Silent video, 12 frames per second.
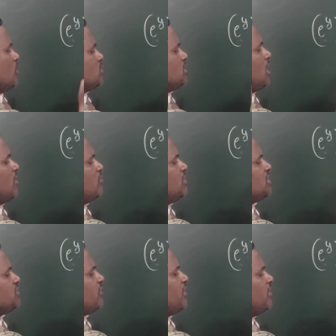solve
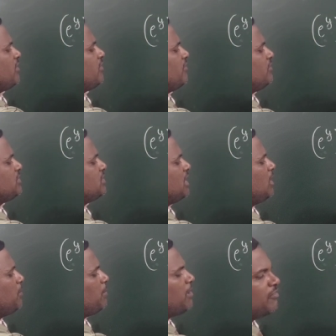this one with the
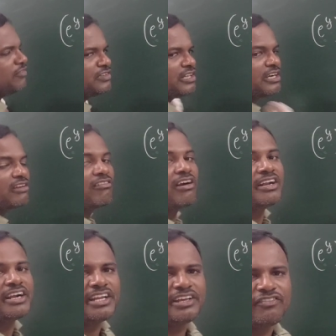help of that
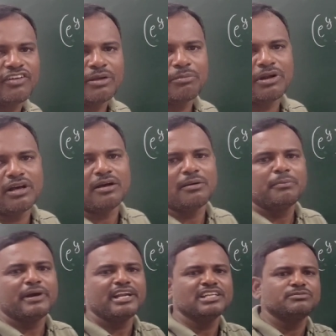quadratic formula.
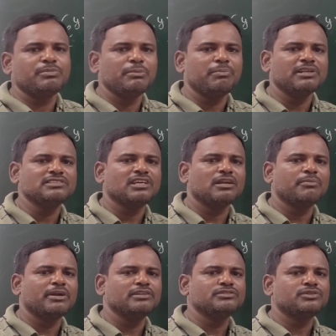Minus b plus or
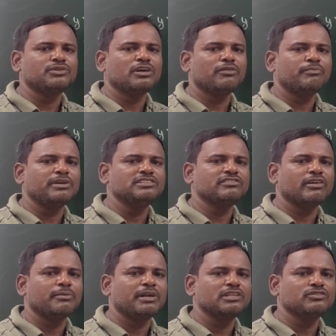minus root of b
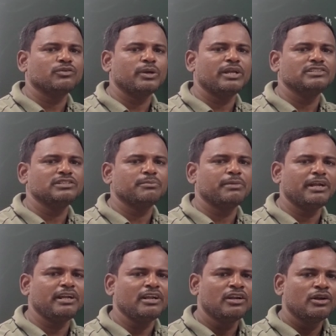square minus 4ac
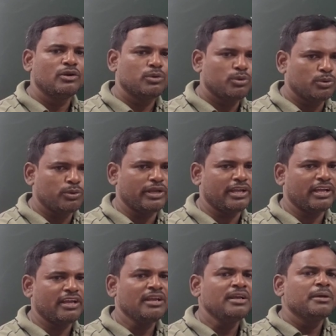by
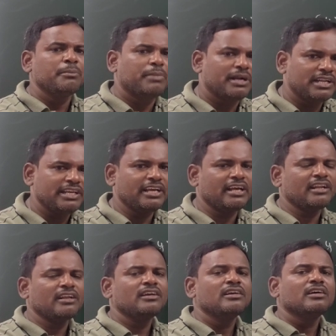2a. But here,
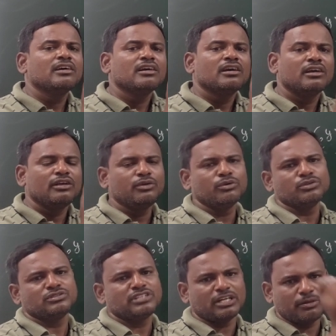
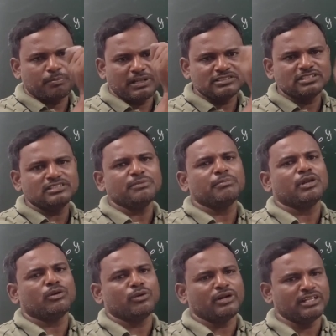use that plus
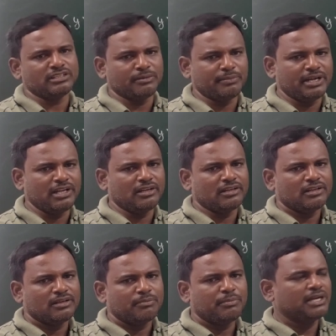symbol only in the middle.
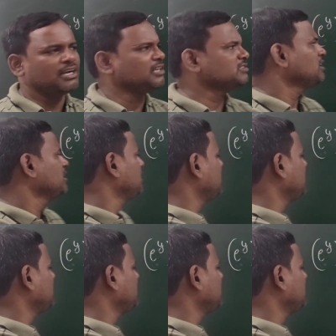Because